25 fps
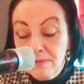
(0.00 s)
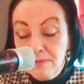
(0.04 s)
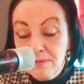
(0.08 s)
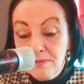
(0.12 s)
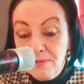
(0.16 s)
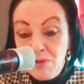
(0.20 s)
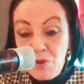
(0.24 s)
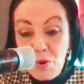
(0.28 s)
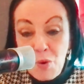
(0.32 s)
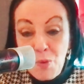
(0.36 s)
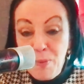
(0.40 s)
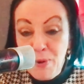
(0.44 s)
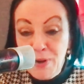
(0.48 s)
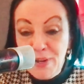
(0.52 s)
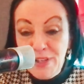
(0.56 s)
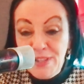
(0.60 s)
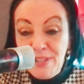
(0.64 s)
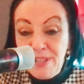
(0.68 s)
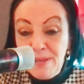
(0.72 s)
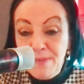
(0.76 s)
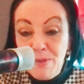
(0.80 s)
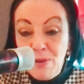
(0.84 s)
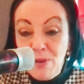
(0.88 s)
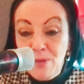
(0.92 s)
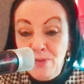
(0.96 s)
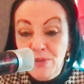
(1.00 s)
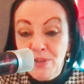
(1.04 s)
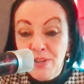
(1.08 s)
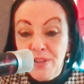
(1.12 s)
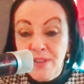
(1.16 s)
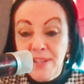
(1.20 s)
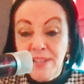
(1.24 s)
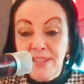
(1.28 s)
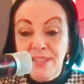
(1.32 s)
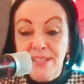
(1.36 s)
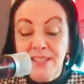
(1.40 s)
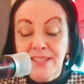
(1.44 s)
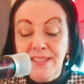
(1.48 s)
Nobody's immune to
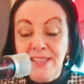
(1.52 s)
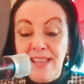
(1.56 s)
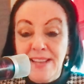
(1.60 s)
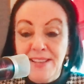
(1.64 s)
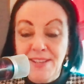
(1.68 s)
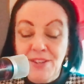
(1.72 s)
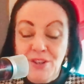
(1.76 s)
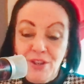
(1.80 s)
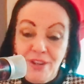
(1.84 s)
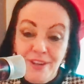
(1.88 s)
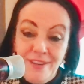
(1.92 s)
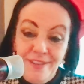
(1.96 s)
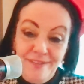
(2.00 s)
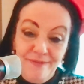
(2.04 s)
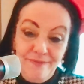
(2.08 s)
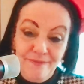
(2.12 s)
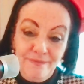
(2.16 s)
this ascension.